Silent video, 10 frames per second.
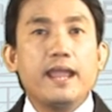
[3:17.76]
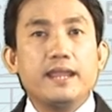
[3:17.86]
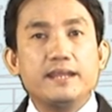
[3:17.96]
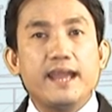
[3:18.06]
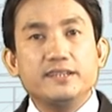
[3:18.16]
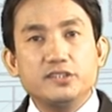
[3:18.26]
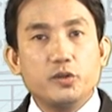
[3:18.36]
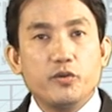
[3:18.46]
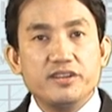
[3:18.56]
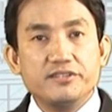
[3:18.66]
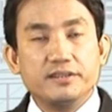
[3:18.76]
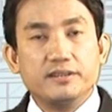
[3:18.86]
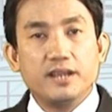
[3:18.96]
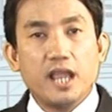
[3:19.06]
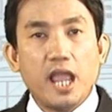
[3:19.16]
In any
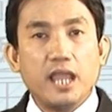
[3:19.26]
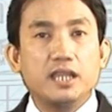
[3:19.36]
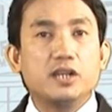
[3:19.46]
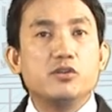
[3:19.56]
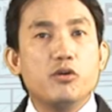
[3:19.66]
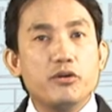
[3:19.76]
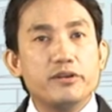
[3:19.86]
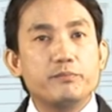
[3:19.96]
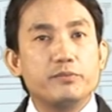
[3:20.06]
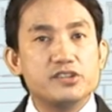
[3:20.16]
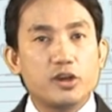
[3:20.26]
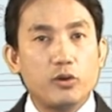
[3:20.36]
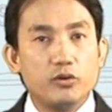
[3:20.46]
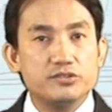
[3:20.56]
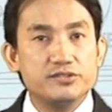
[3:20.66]
situation, ignoring project
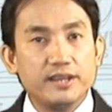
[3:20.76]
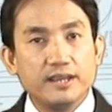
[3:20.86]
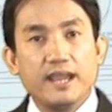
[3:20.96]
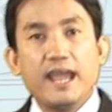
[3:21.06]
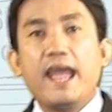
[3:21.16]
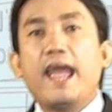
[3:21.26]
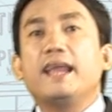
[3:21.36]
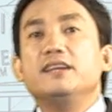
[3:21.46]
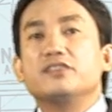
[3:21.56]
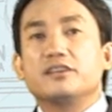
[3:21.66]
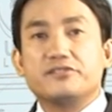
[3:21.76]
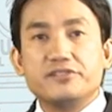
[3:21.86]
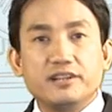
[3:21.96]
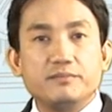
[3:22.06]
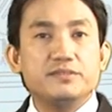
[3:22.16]
closing is a
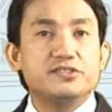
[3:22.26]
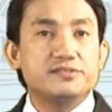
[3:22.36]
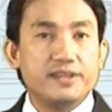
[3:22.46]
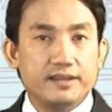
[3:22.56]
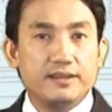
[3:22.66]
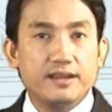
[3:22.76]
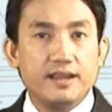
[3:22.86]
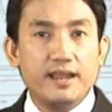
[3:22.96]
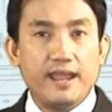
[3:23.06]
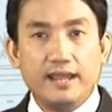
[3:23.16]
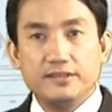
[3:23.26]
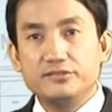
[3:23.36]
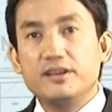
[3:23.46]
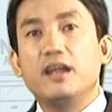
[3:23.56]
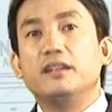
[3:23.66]
real mistake,
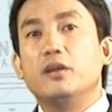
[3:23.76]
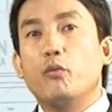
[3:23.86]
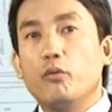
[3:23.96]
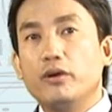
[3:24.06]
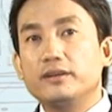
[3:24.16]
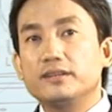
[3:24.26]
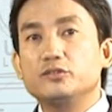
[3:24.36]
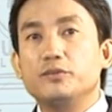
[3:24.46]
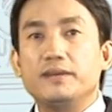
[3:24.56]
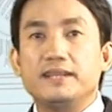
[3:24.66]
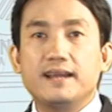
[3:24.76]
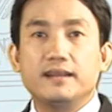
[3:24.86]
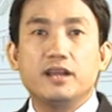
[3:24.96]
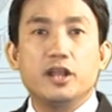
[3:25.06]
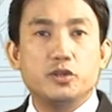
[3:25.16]
as the work to be
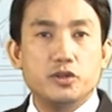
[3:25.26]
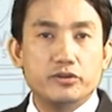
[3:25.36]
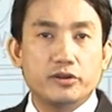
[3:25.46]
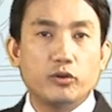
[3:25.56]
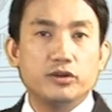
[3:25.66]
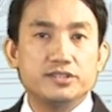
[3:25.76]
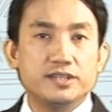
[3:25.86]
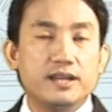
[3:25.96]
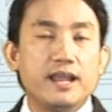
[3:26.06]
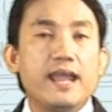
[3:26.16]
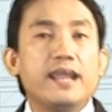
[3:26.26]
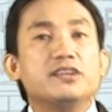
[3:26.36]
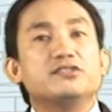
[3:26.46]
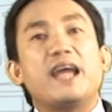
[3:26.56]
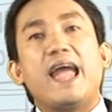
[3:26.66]
done during closure
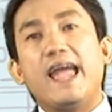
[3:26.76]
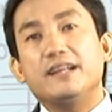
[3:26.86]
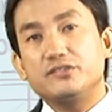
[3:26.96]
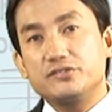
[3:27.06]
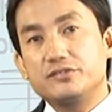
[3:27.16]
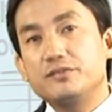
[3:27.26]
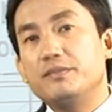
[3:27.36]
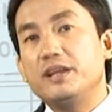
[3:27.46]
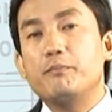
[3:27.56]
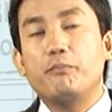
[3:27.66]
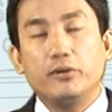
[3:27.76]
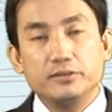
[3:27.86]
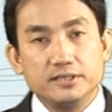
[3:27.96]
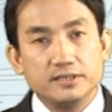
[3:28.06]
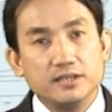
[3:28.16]
is extremely
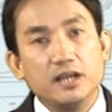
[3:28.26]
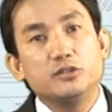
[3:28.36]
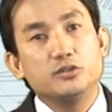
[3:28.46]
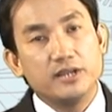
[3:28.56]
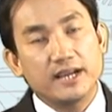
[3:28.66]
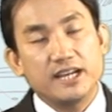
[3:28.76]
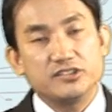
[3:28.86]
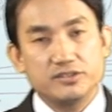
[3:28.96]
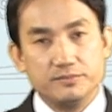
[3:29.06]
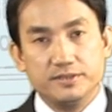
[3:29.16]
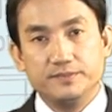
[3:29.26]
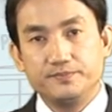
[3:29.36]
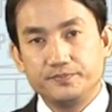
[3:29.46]
important to the customer.